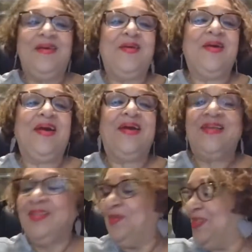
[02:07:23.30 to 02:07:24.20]
Okay,
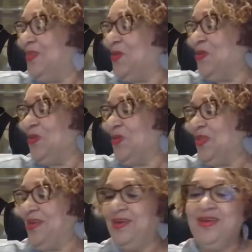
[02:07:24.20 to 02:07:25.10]
let me see who's
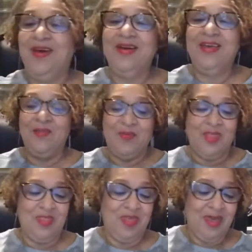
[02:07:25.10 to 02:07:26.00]
on here. Y'all give
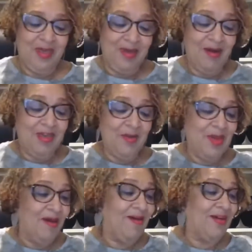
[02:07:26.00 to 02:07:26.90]
me
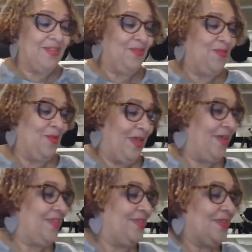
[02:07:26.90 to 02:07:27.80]
hearts if you like this